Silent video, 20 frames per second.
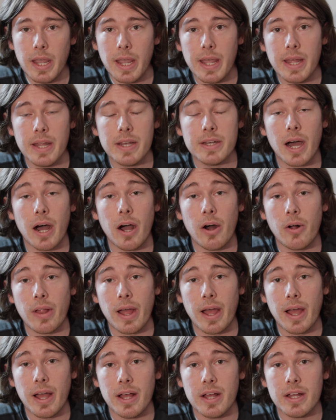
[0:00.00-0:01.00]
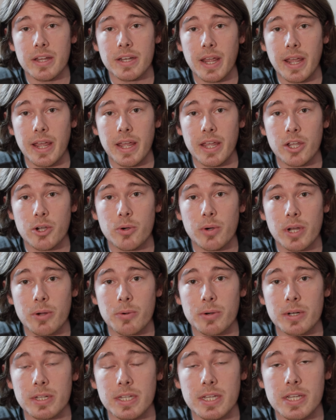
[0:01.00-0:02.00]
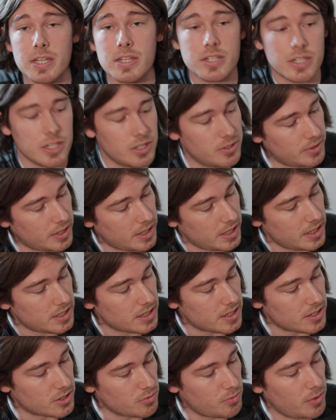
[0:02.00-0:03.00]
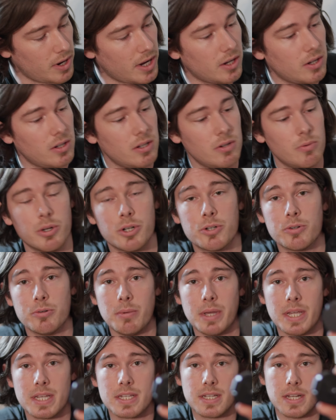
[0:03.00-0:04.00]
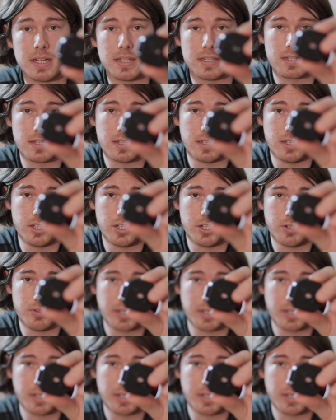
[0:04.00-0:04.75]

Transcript: And I'll add a quick release unit as well, which will make sense in due